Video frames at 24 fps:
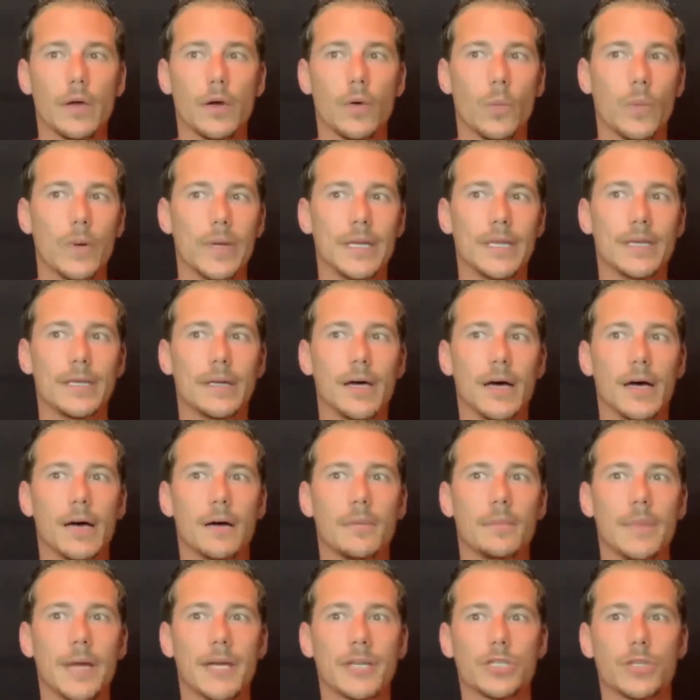we need
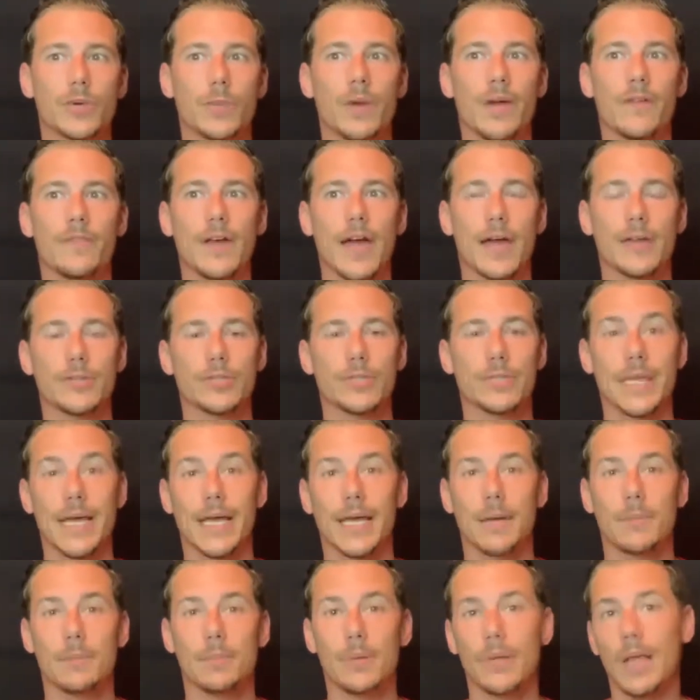to make sure we have catchers
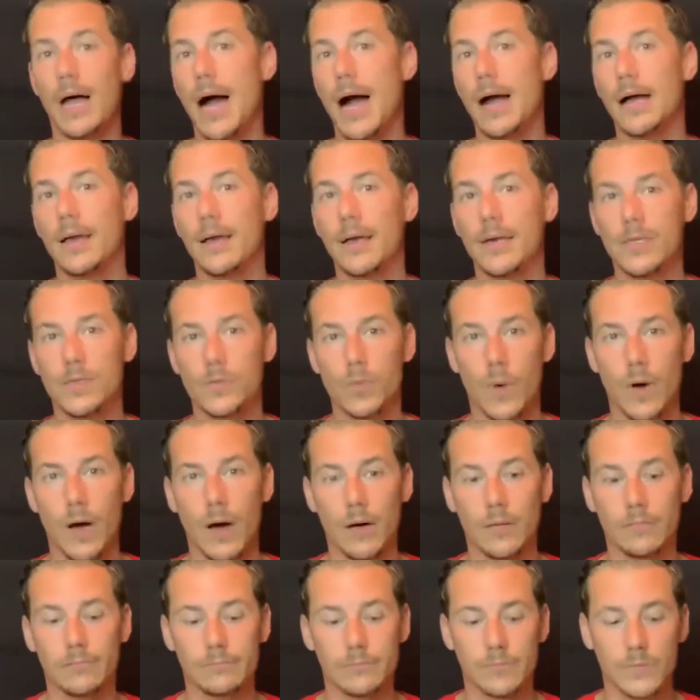that can block as
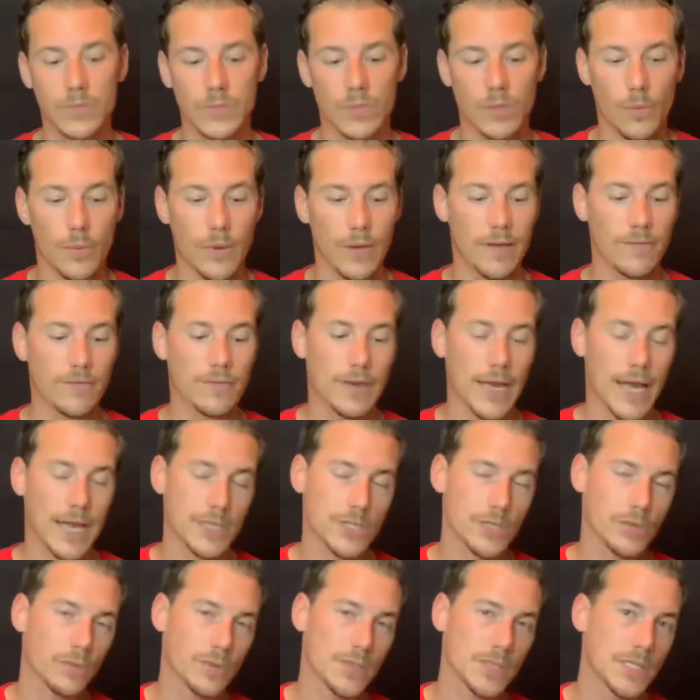well. So we have
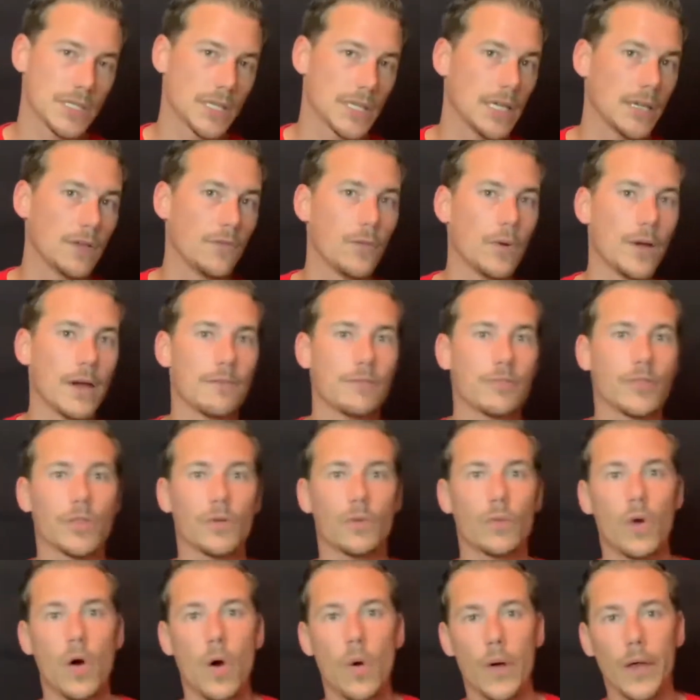catch and receive, we have
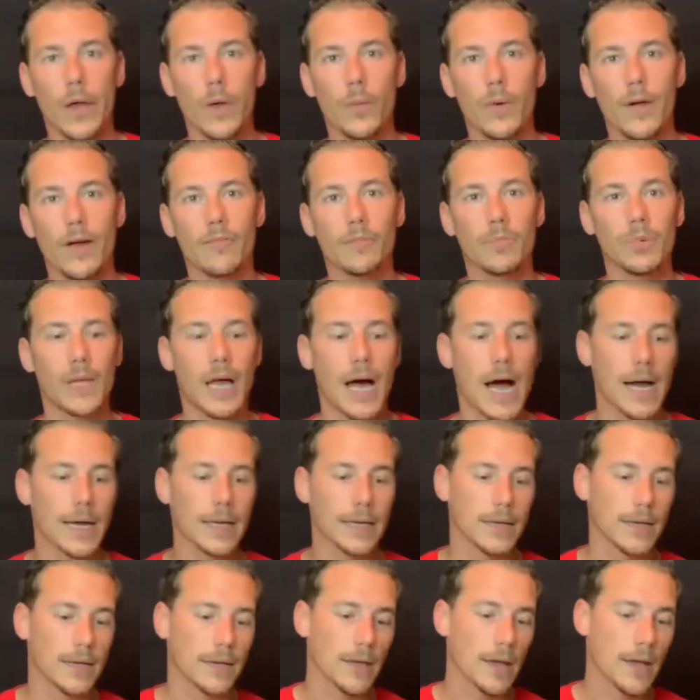throwing, we have
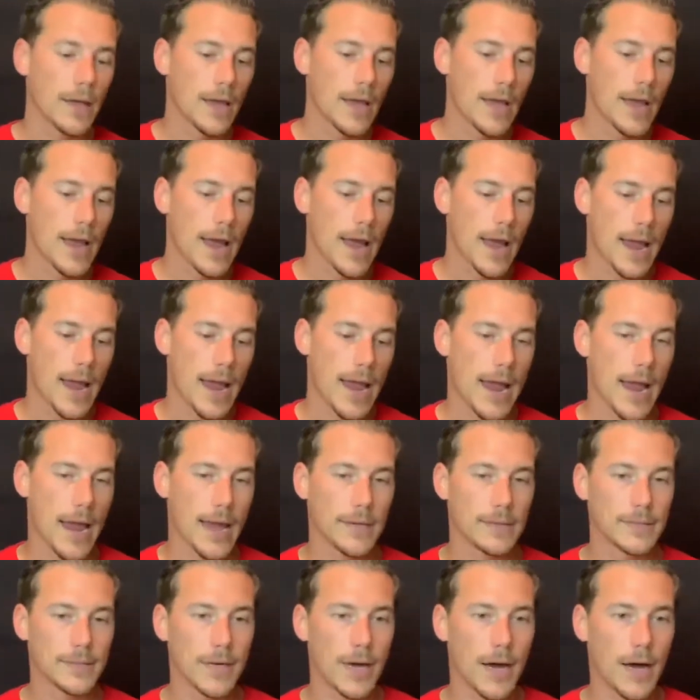blocking.
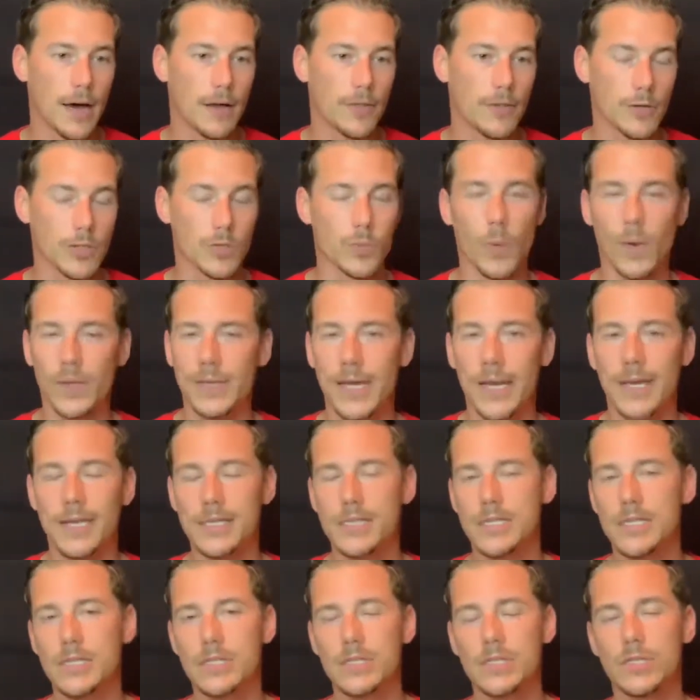And there's one that
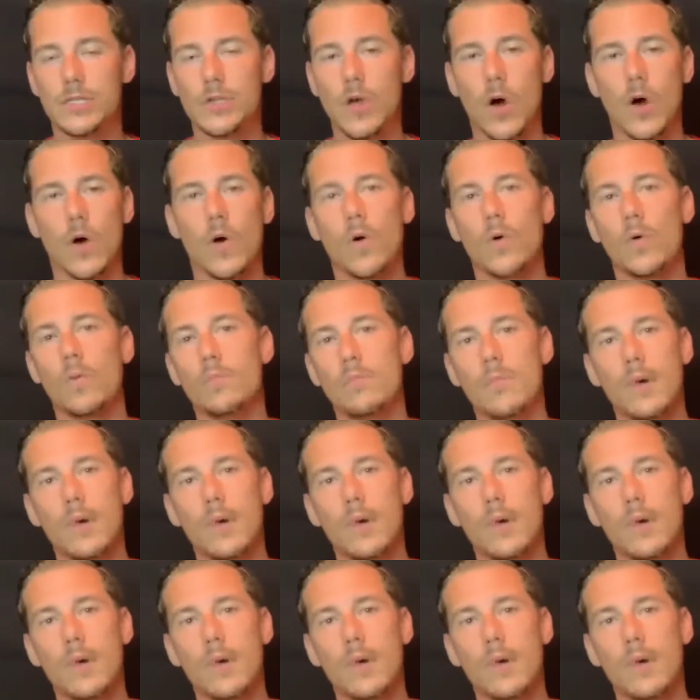is so